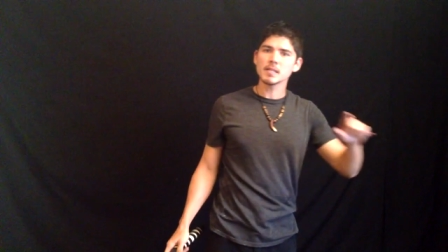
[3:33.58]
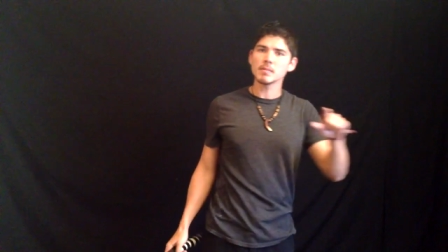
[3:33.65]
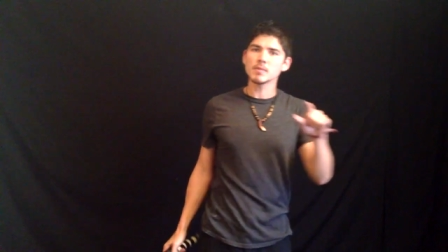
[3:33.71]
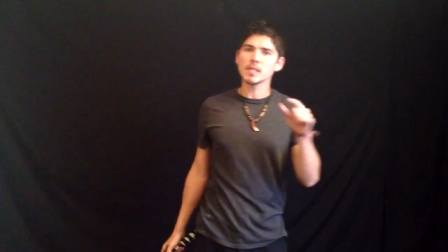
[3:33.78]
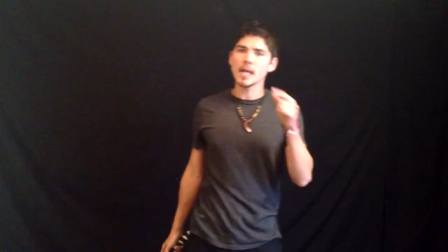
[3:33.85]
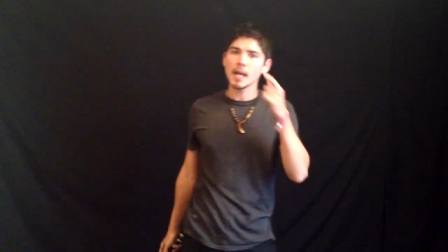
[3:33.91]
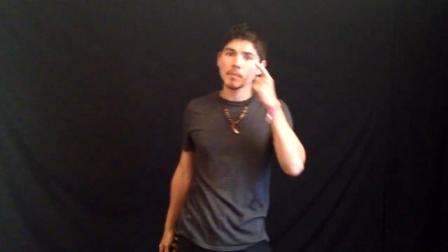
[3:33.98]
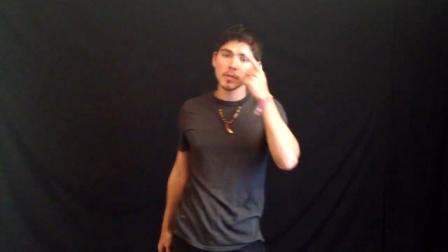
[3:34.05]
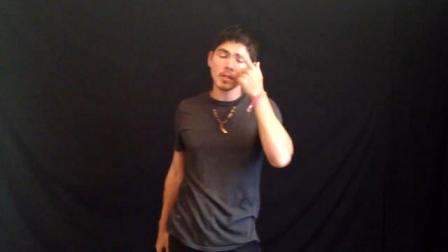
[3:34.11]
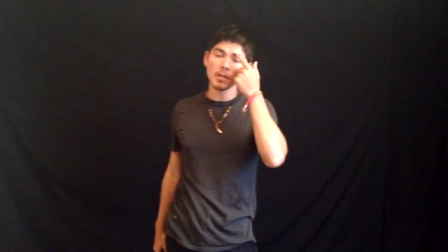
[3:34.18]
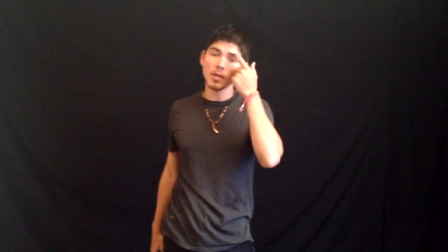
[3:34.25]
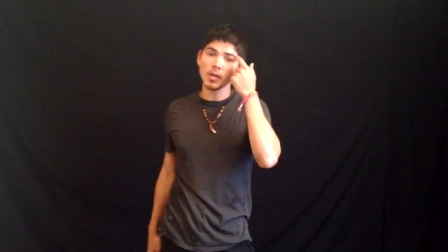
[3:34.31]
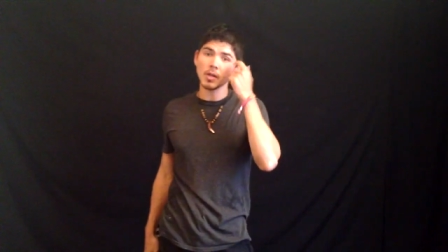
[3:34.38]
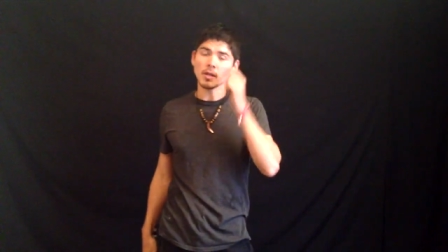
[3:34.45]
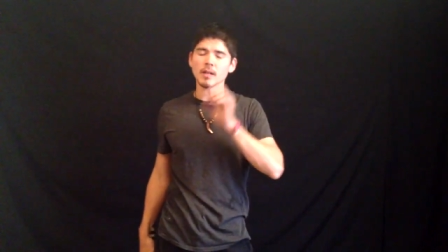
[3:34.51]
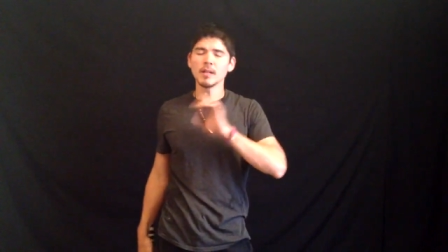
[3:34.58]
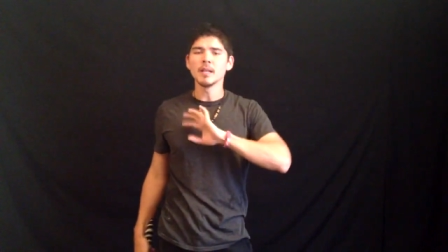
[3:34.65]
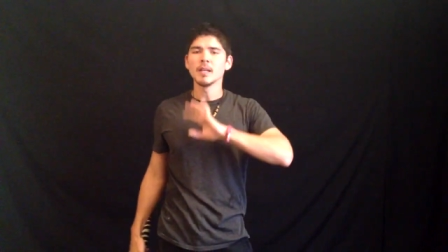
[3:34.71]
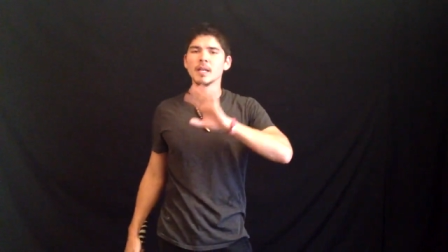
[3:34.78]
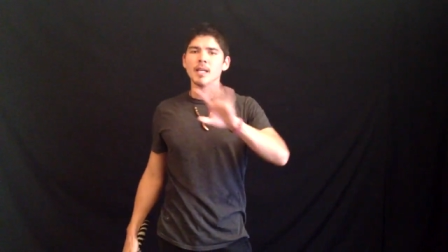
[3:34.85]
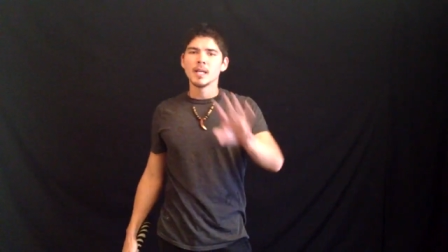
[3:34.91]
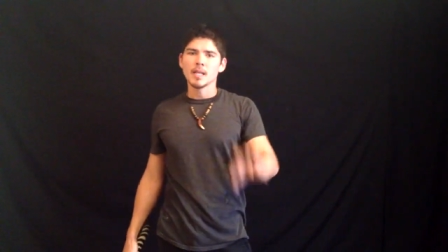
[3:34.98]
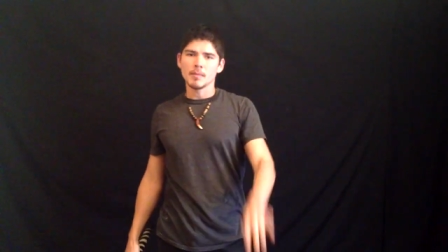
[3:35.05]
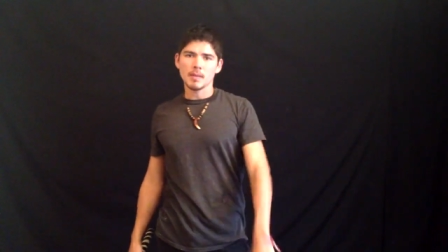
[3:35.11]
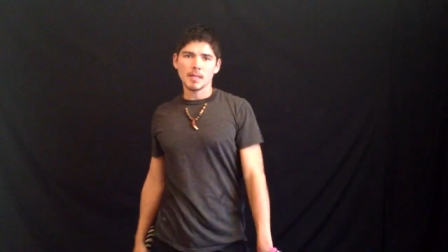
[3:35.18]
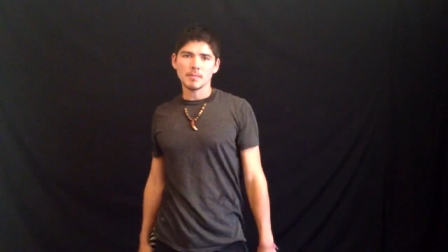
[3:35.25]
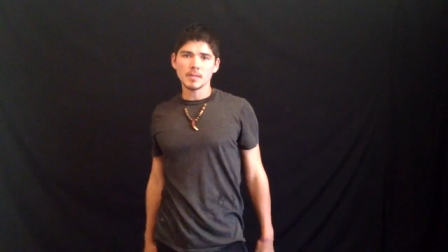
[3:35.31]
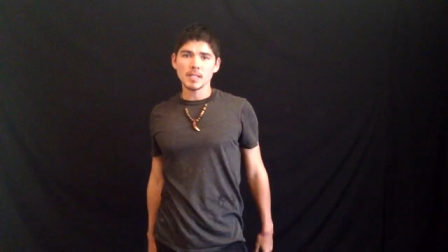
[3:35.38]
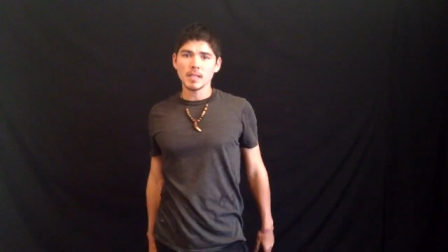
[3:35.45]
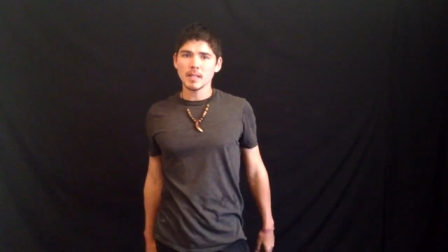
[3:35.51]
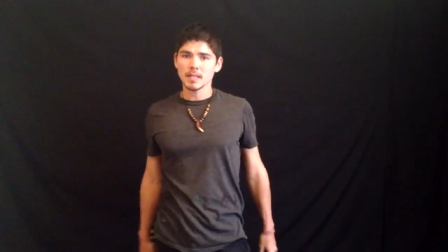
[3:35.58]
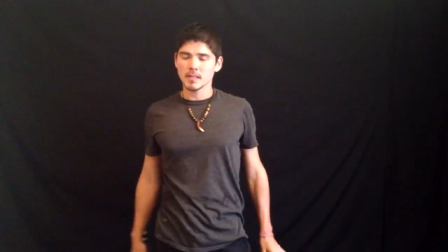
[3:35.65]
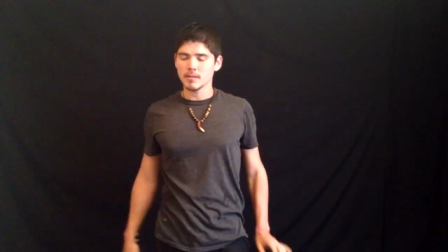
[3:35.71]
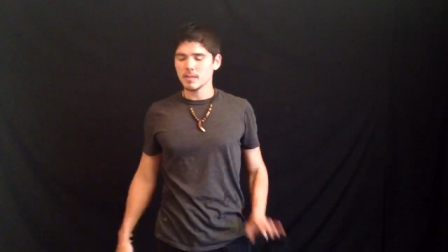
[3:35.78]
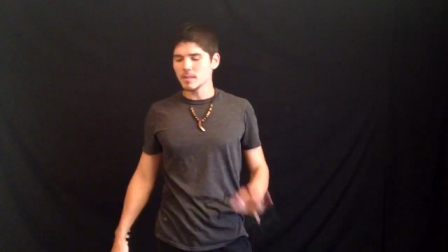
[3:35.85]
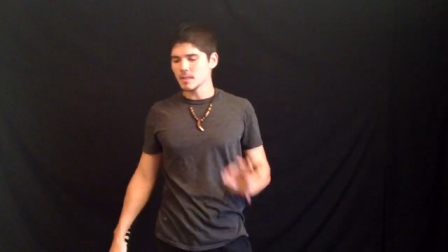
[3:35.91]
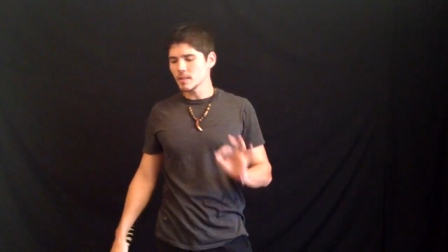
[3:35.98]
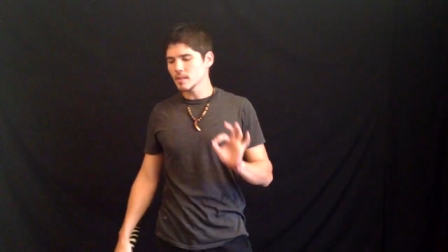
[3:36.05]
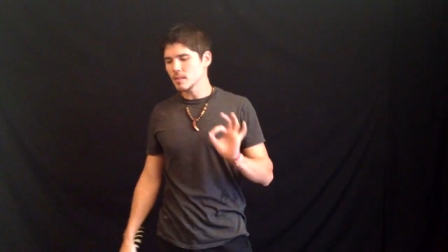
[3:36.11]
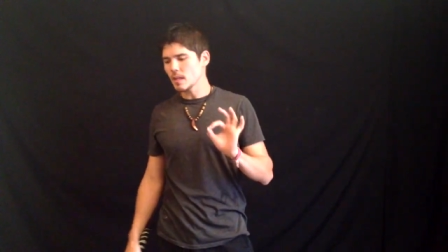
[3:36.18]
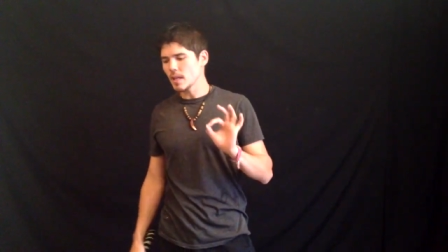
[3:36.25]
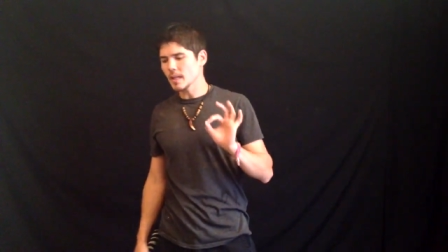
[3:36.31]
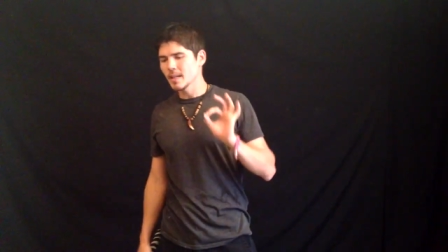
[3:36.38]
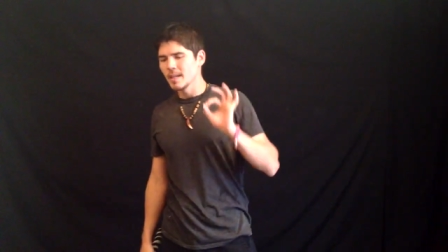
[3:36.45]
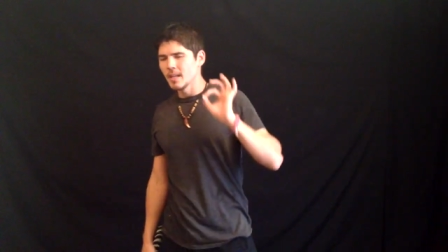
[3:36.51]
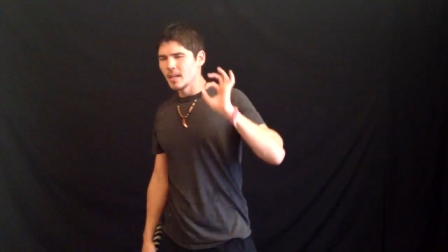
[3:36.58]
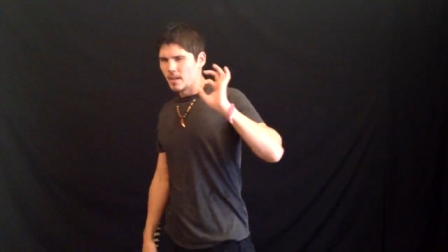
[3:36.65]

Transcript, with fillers: some time to learn, but I'm telling you, this is like